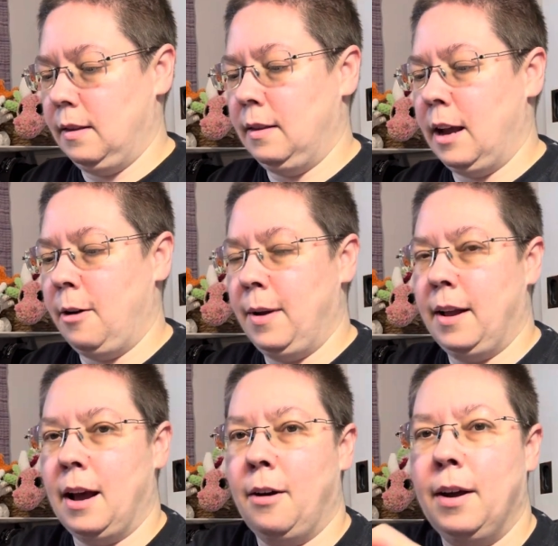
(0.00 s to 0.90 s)
There we
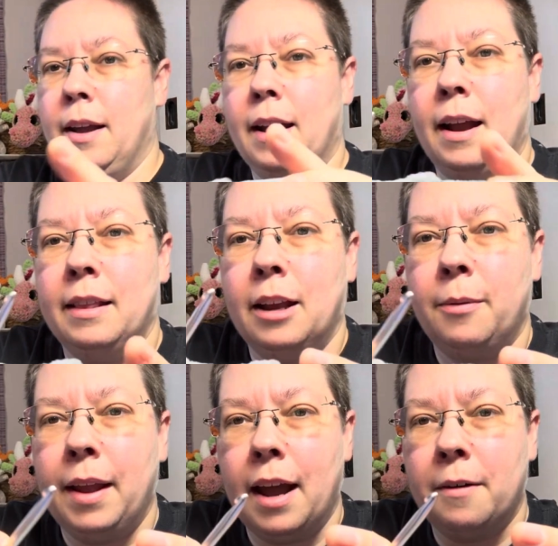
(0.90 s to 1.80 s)
go. And there
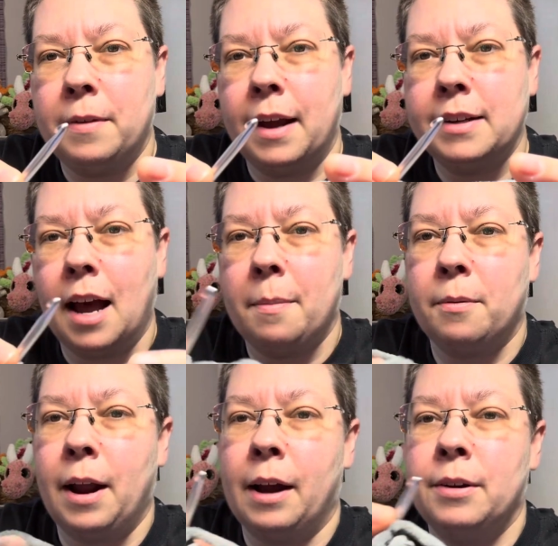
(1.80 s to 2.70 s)
we have that top
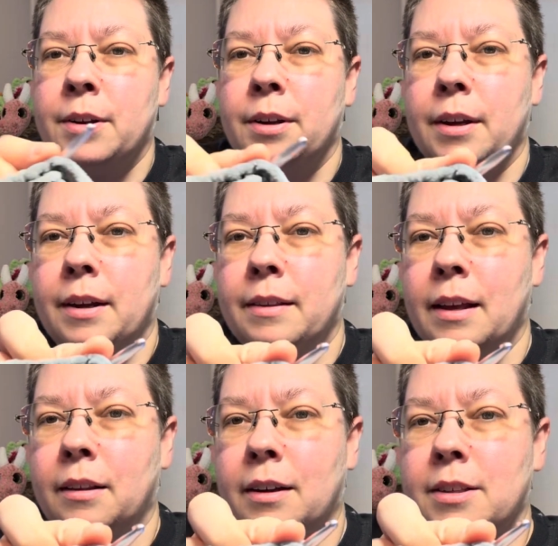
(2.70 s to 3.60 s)
round
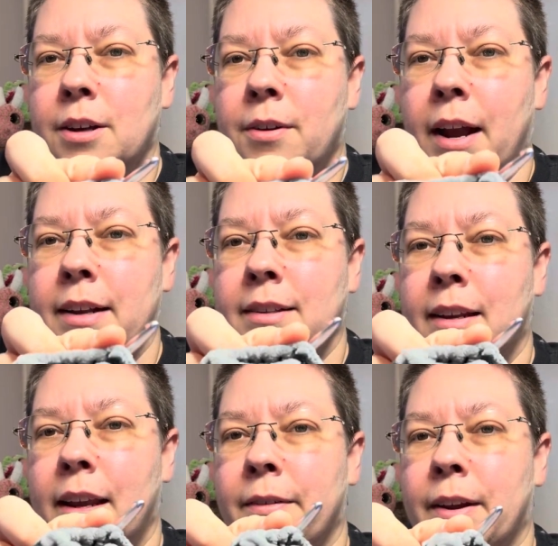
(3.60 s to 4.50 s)
that looks so nice and
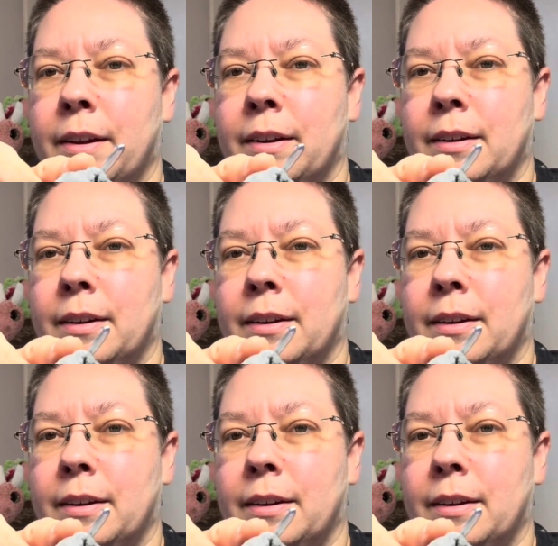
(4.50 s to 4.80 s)
even.